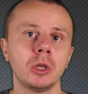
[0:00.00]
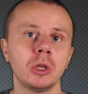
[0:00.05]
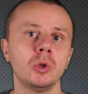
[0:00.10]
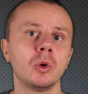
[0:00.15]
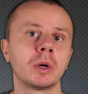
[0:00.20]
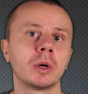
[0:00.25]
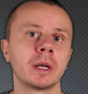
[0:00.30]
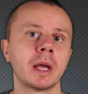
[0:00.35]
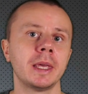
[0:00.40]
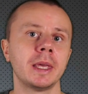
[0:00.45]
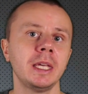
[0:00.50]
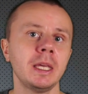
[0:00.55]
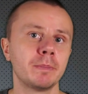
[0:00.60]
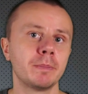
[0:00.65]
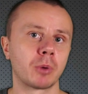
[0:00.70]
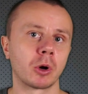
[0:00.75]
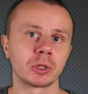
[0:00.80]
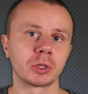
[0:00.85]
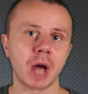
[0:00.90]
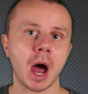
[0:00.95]
you can
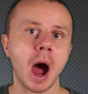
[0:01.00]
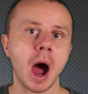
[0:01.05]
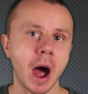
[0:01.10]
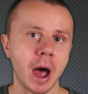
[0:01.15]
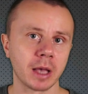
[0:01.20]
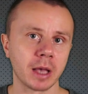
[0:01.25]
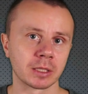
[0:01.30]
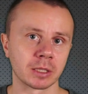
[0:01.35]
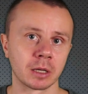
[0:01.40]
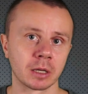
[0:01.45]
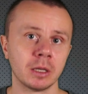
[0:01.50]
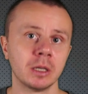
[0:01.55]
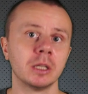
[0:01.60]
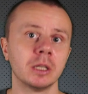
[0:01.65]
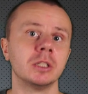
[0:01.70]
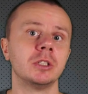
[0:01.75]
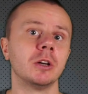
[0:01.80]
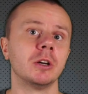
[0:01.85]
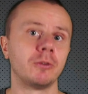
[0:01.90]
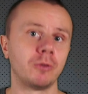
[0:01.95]
import either
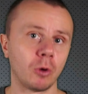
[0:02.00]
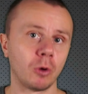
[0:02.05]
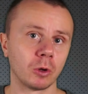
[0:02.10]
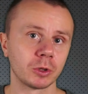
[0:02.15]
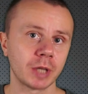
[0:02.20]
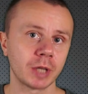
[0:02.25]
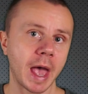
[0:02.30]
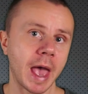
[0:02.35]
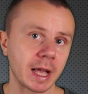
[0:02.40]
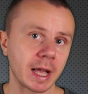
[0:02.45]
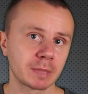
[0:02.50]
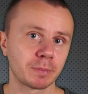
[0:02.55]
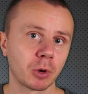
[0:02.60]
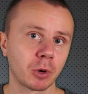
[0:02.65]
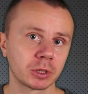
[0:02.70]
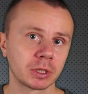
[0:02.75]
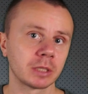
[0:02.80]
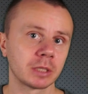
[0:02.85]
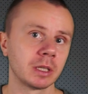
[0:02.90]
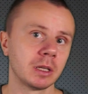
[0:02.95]
default
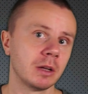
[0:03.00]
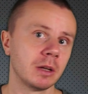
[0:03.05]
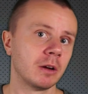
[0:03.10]
exported